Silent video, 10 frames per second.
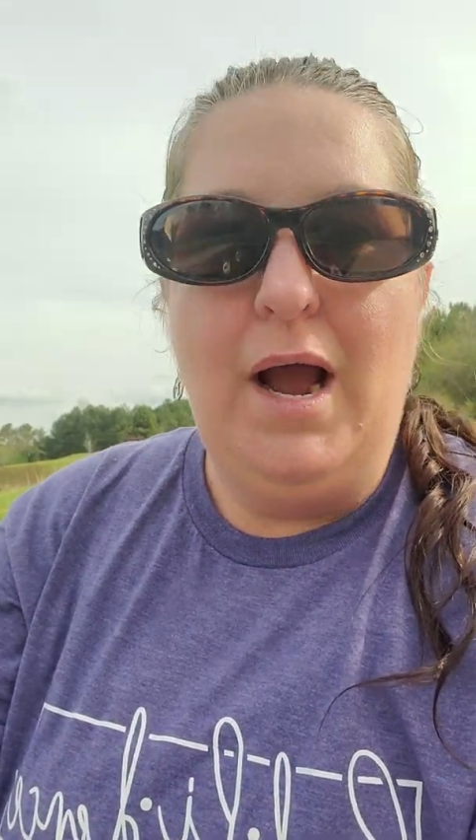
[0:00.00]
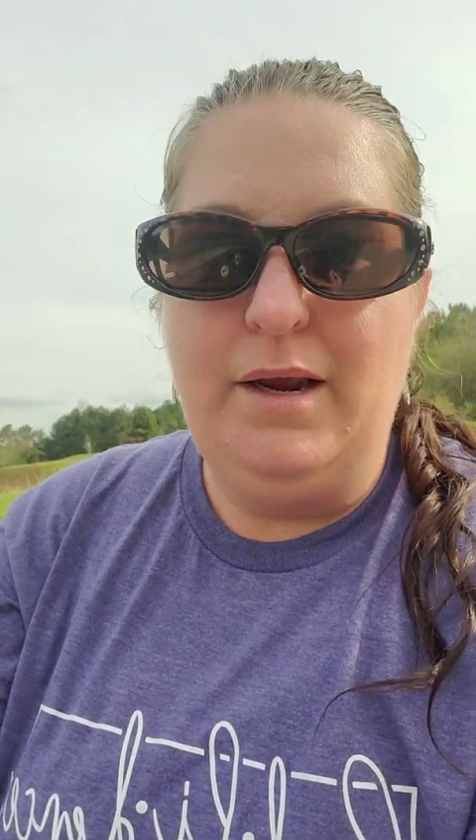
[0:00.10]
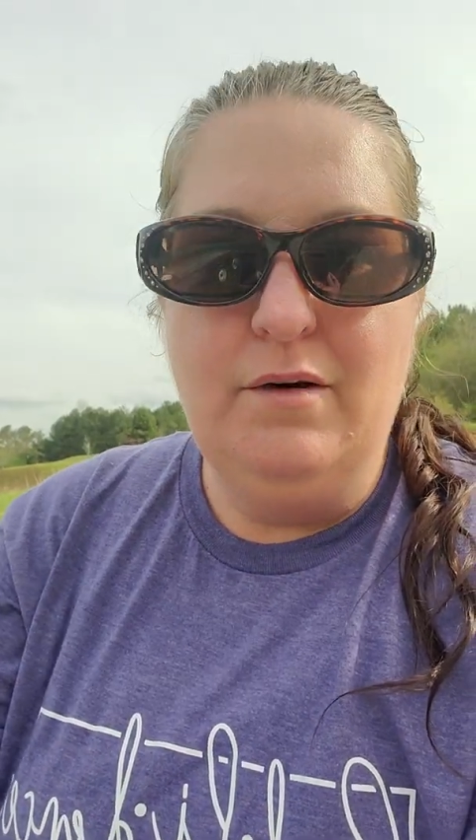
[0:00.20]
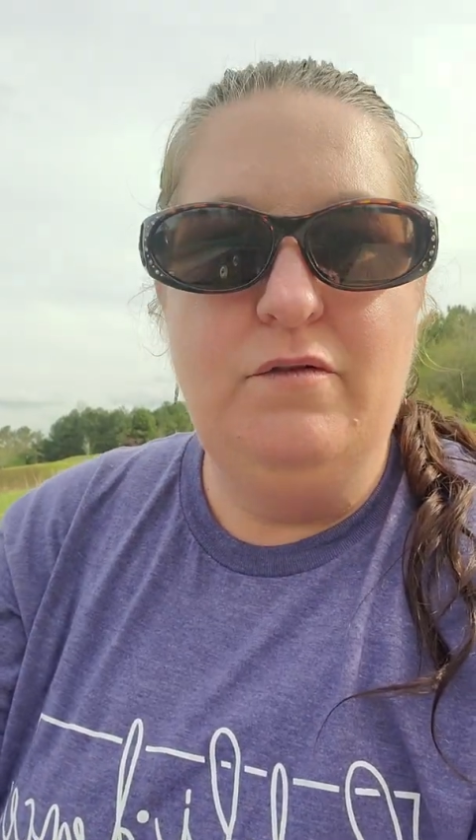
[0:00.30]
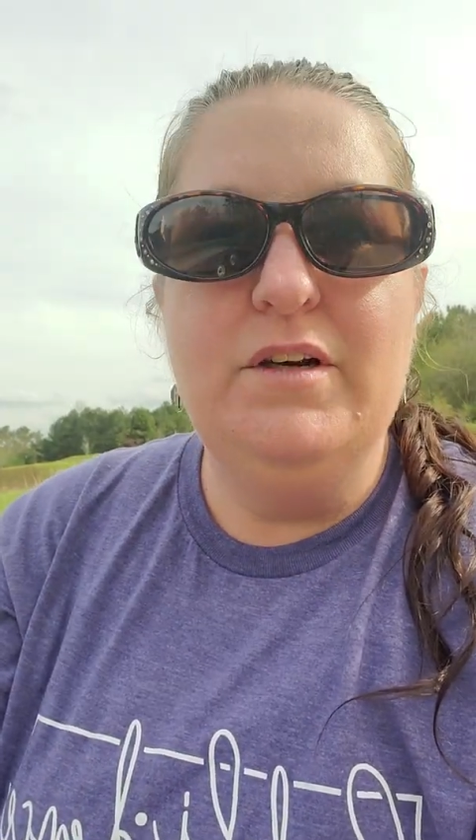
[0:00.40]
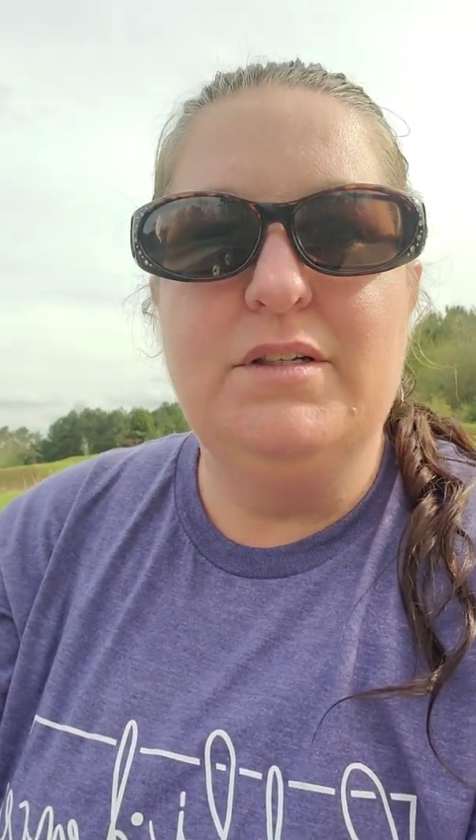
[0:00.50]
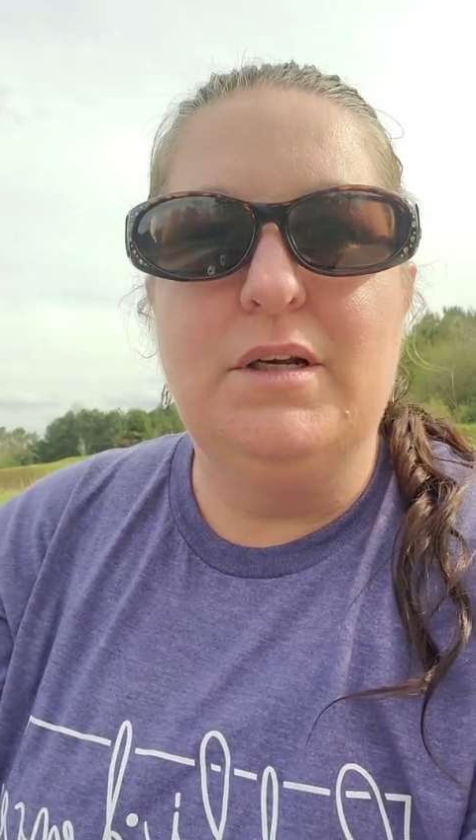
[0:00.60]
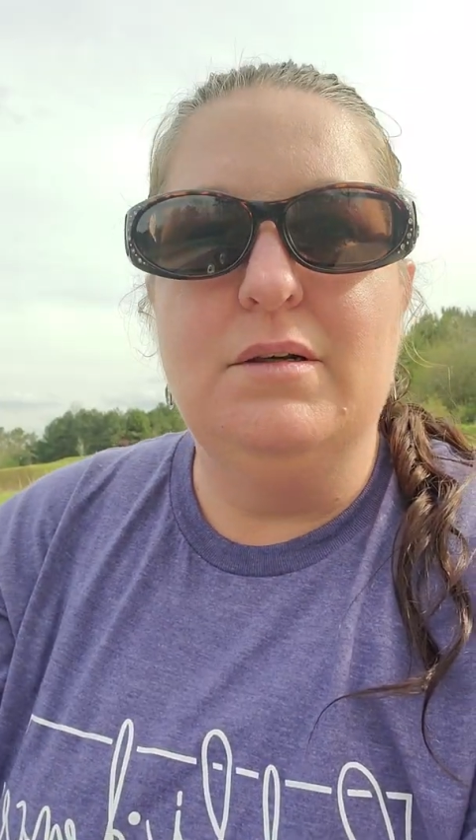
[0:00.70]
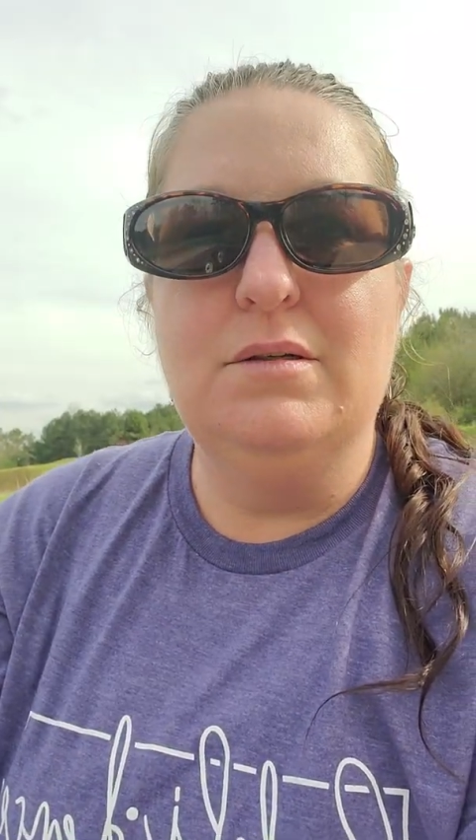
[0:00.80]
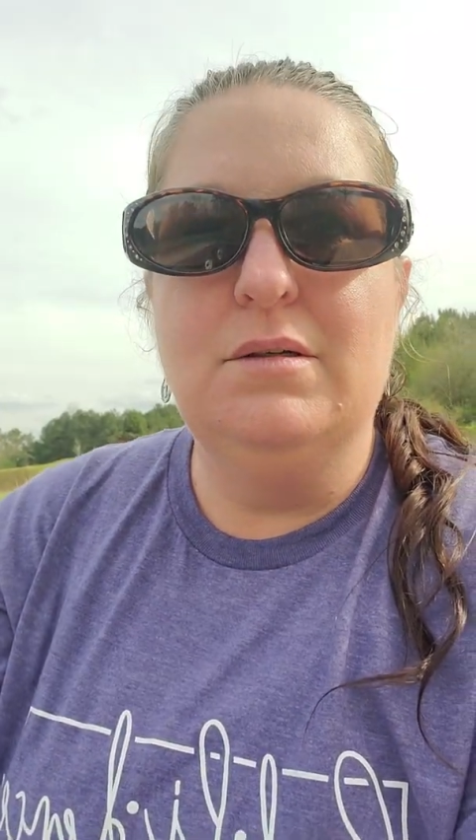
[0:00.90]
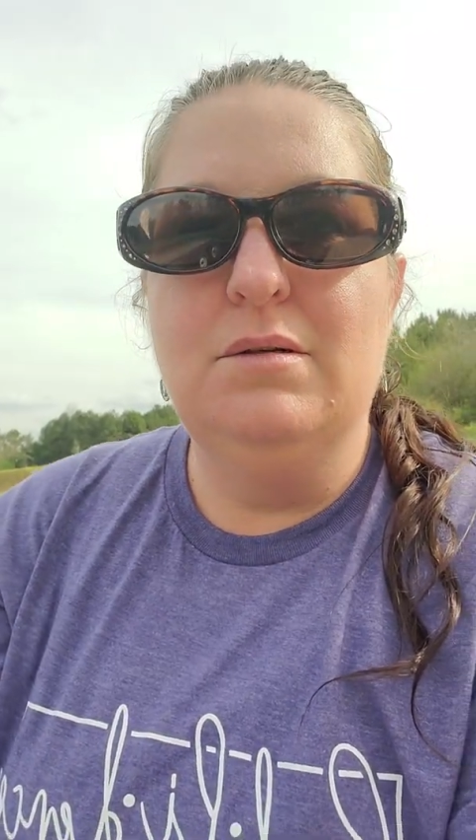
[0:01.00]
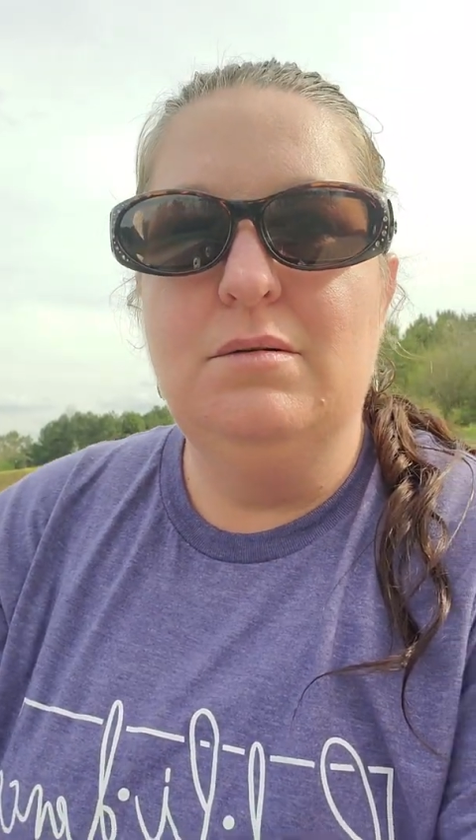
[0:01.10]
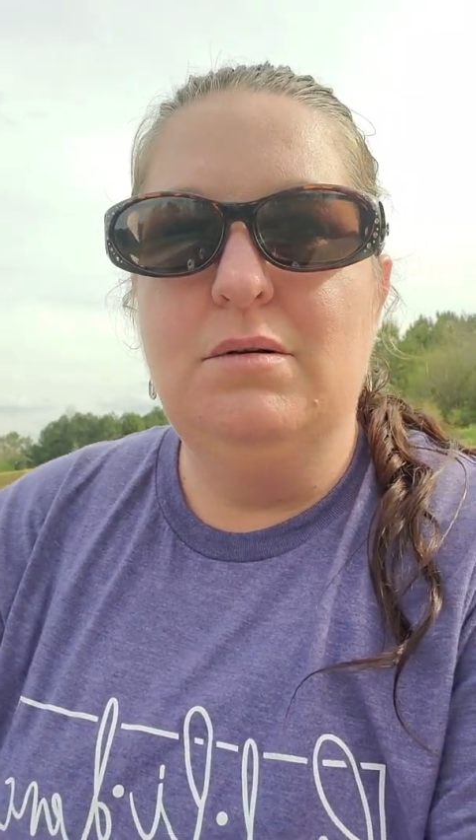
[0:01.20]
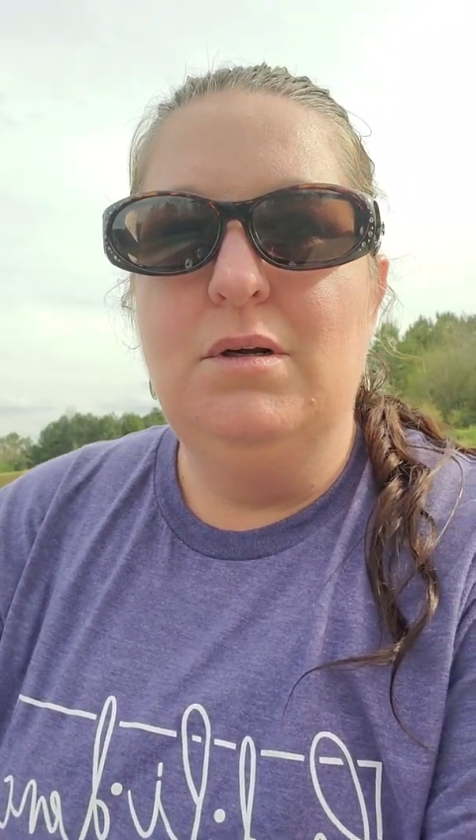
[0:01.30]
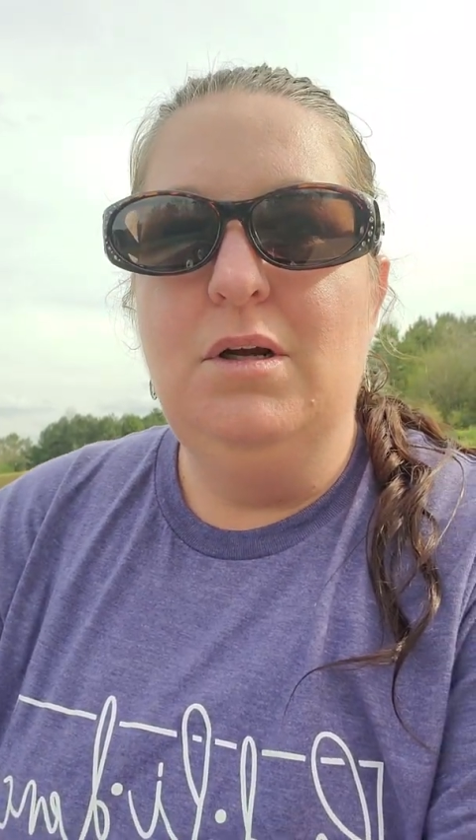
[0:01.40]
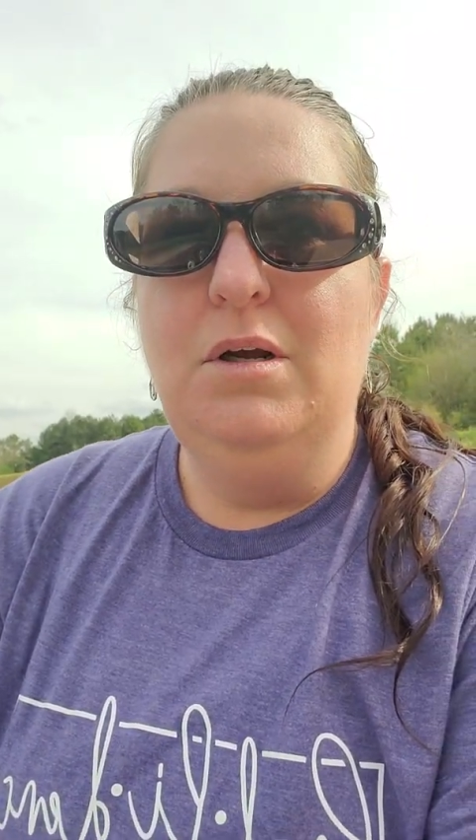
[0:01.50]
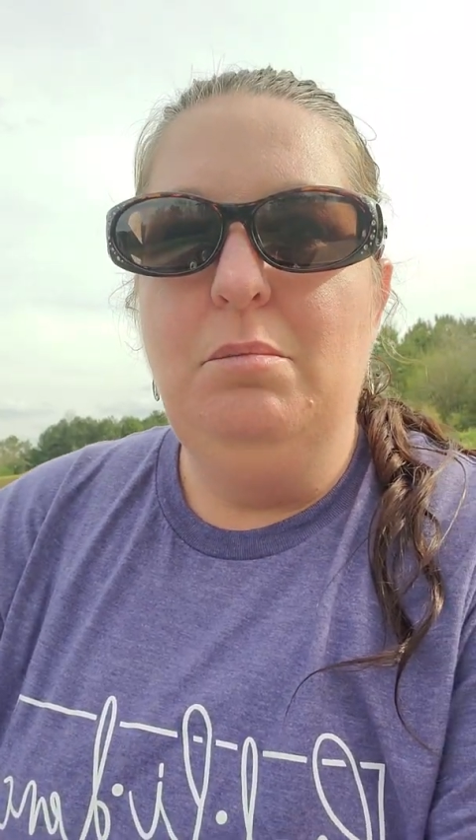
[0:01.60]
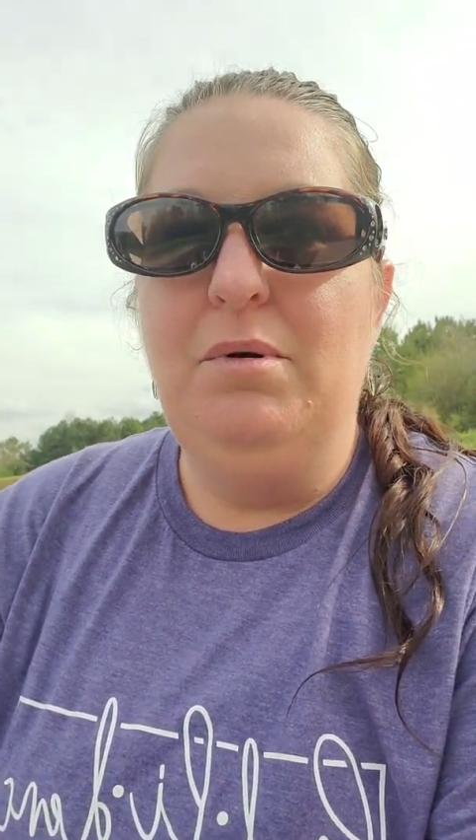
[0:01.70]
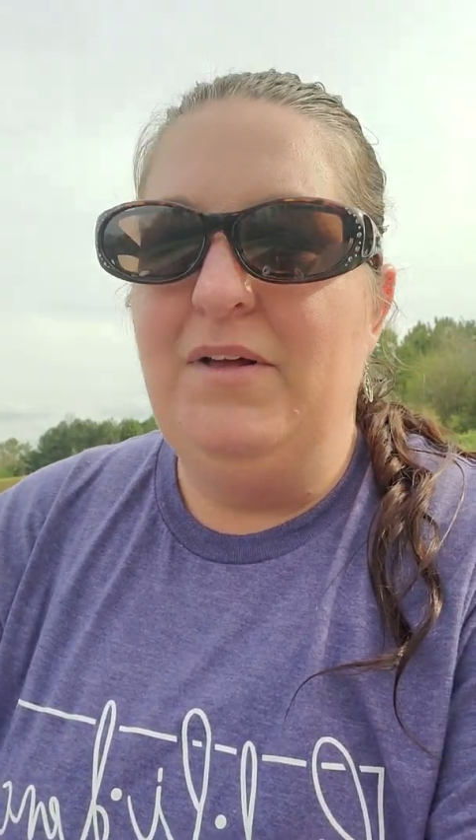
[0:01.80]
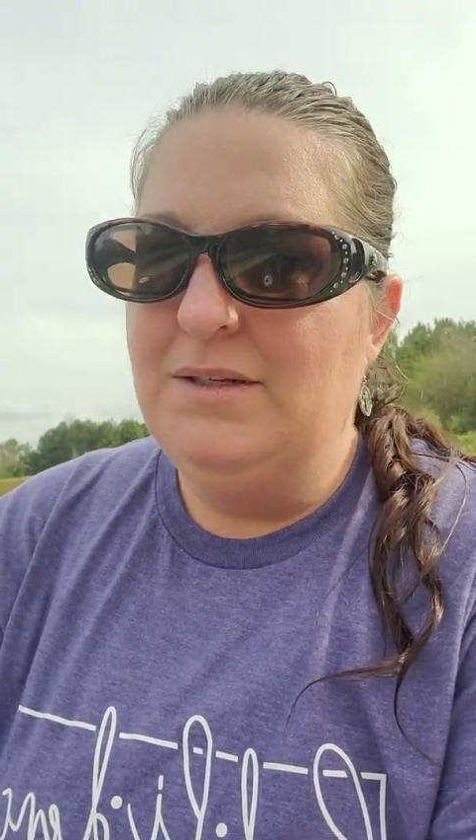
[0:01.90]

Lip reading: I can fix this, but